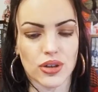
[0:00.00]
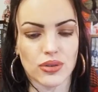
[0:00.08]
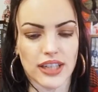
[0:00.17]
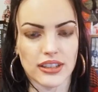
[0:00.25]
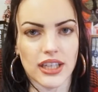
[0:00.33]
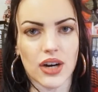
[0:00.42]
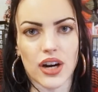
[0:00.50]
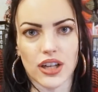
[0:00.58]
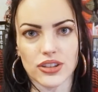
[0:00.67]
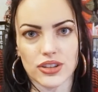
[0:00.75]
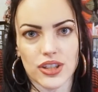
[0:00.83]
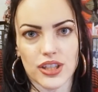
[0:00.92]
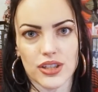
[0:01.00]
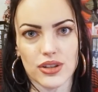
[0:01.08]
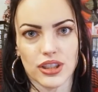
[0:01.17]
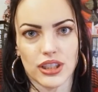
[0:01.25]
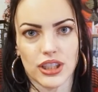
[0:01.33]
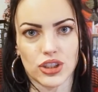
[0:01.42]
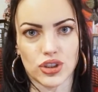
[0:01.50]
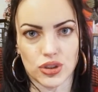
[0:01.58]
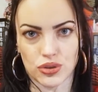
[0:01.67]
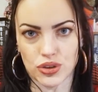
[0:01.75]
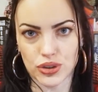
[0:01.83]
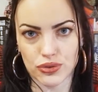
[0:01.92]
right now Hunter is on the
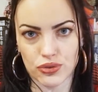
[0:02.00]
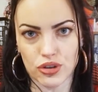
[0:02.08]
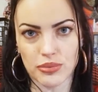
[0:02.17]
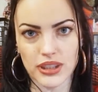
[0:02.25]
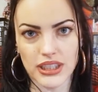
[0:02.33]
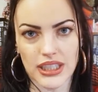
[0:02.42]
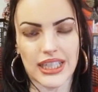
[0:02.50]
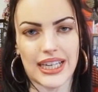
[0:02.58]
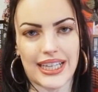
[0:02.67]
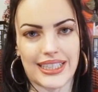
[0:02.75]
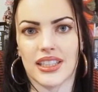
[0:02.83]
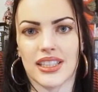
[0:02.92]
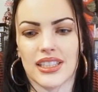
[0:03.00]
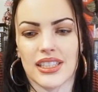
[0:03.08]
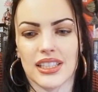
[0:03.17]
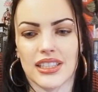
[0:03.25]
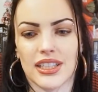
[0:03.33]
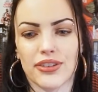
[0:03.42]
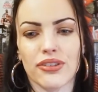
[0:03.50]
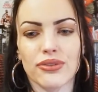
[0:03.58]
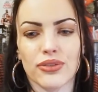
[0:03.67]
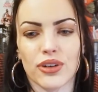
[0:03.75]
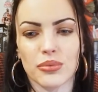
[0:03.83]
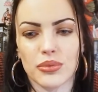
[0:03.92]
junior formula, and it's a different
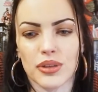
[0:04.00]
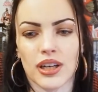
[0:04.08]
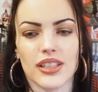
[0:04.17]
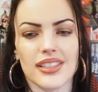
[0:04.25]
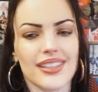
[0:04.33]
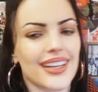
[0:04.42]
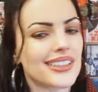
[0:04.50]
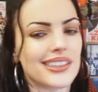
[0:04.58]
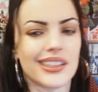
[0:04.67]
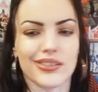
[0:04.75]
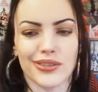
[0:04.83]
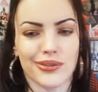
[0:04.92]
slightly different